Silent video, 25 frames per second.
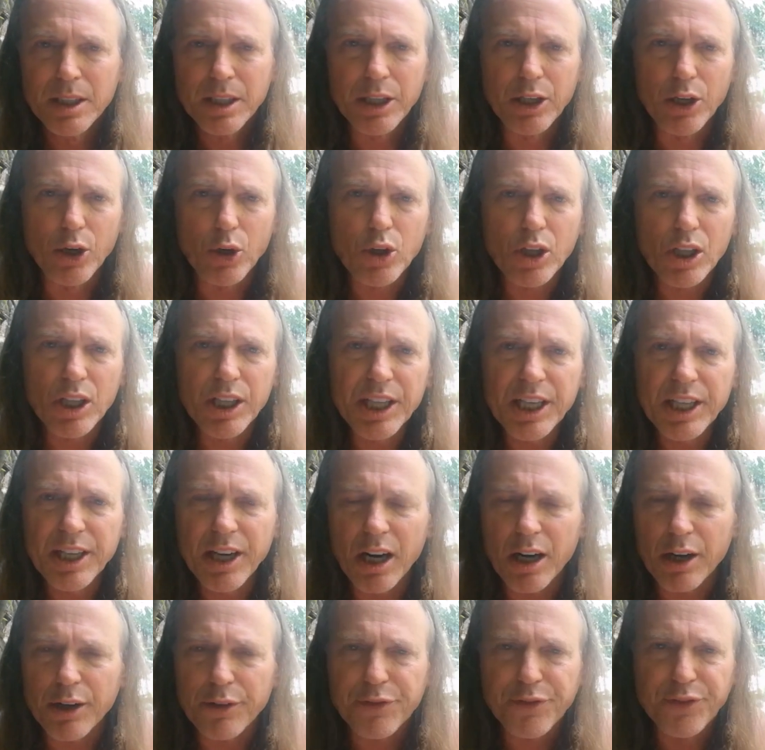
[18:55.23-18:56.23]
you know,
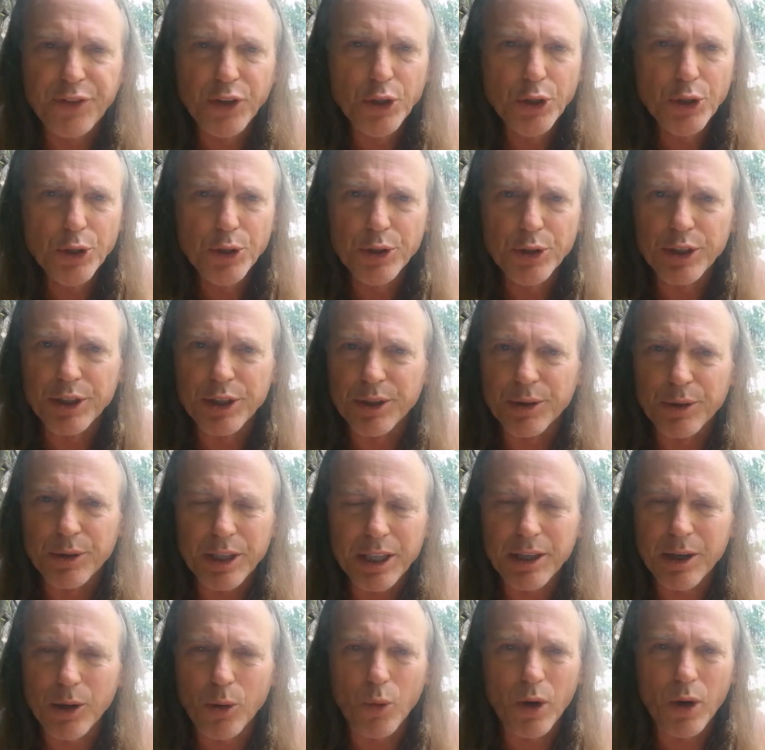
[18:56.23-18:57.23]
clean our food or,
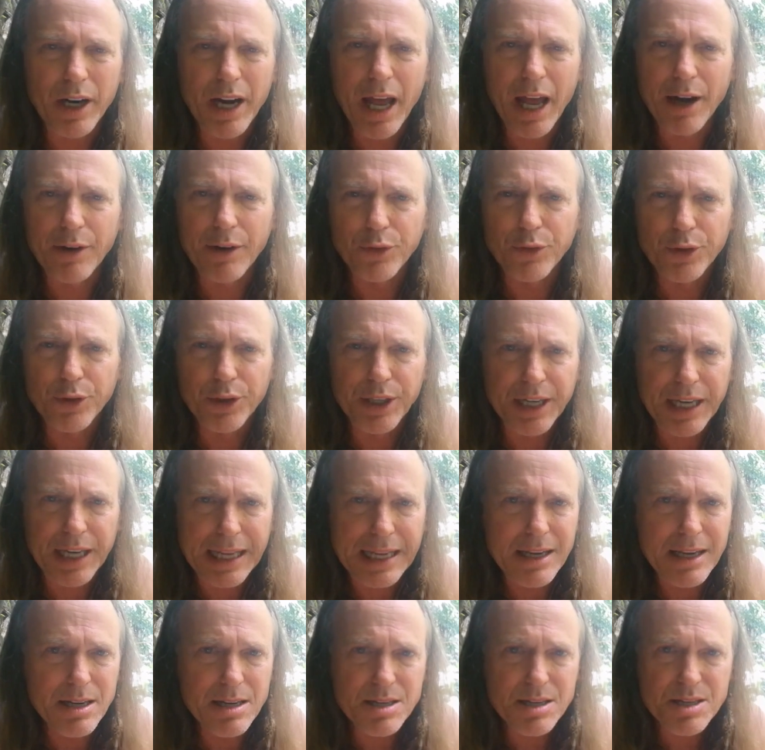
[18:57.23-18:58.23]
you know, whatever it
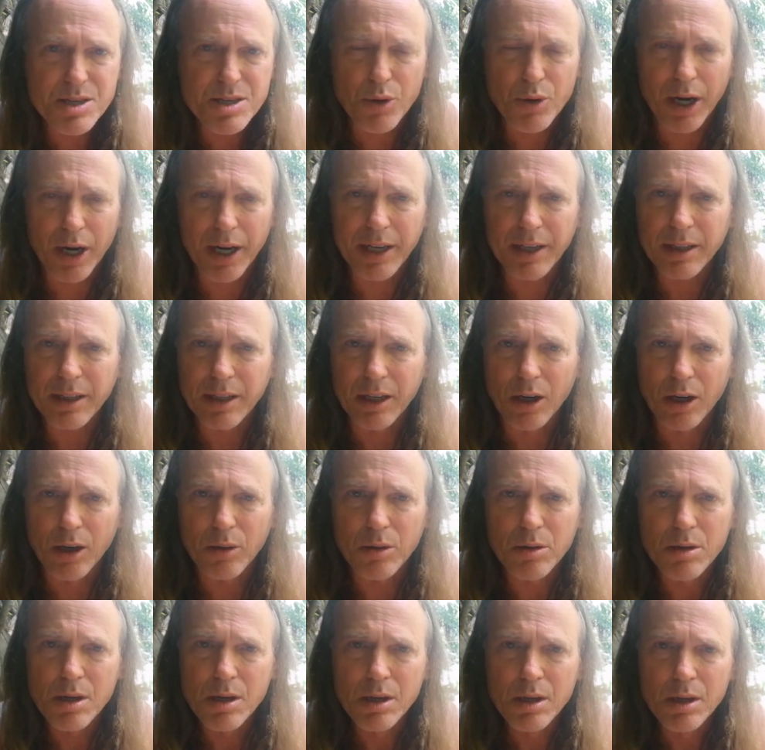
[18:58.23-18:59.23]
is, right? You
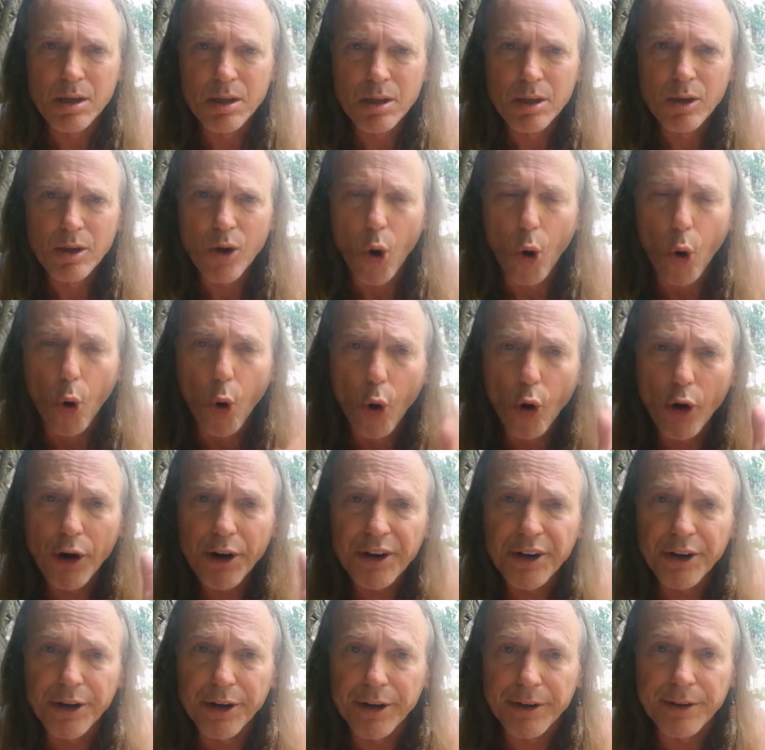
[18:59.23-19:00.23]
know,
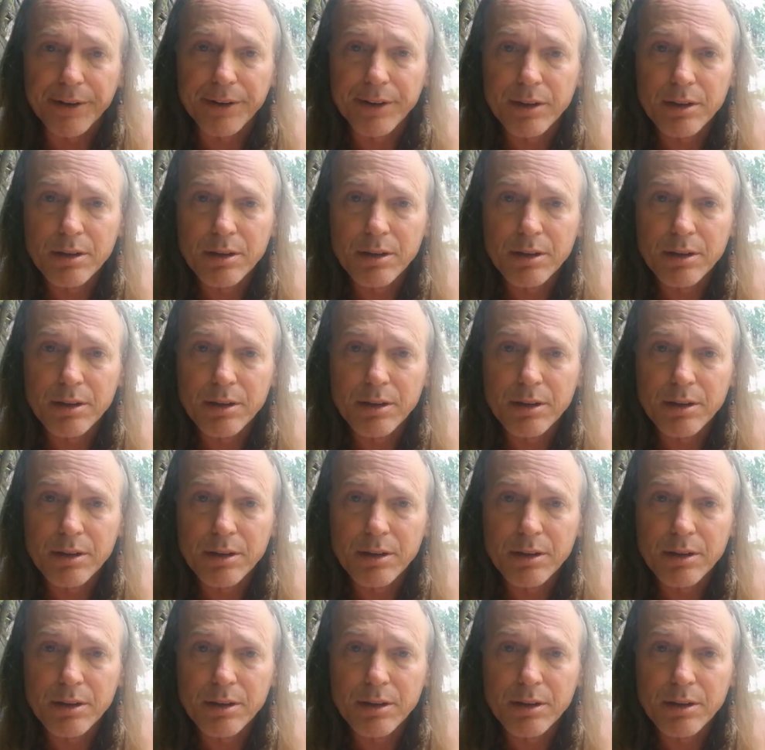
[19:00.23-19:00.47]
order.